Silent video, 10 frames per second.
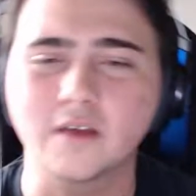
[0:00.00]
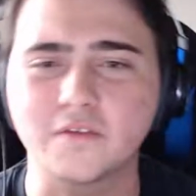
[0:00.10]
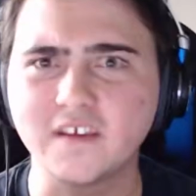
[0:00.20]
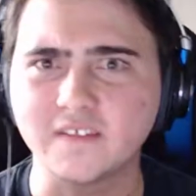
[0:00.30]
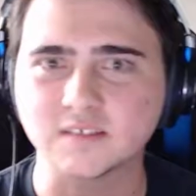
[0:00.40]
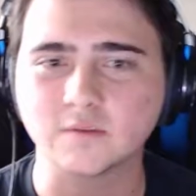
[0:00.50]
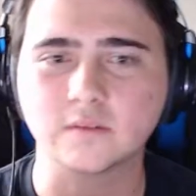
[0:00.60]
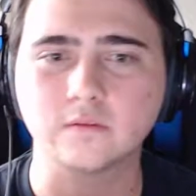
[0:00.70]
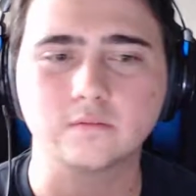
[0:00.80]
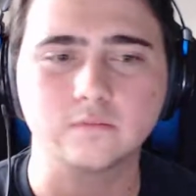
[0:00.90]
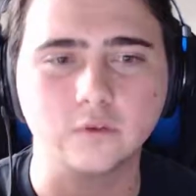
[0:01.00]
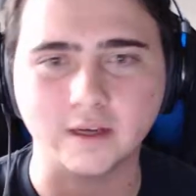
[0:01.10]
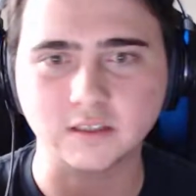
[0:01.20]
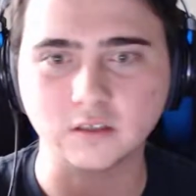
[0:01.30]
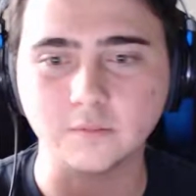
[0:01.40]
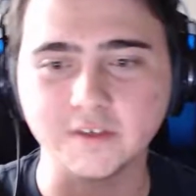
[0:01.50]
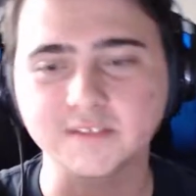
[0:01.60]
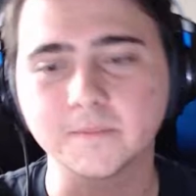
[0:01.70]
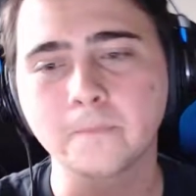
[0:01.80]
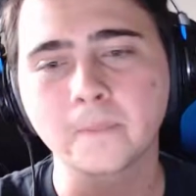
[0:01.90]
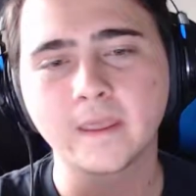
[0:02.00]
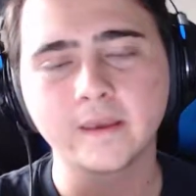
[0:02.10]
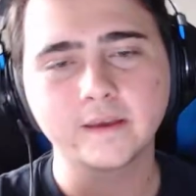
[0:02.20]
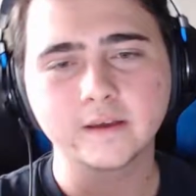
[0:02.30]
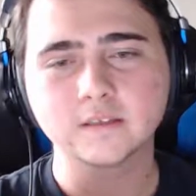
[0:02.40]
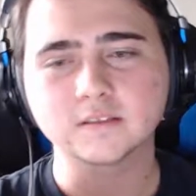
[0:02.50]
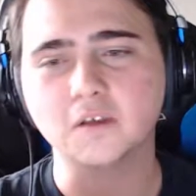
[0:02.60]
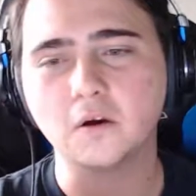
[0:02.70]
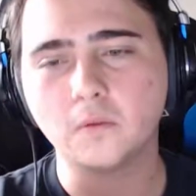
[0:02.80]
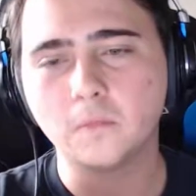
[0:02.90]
I think that's what the correct term is. So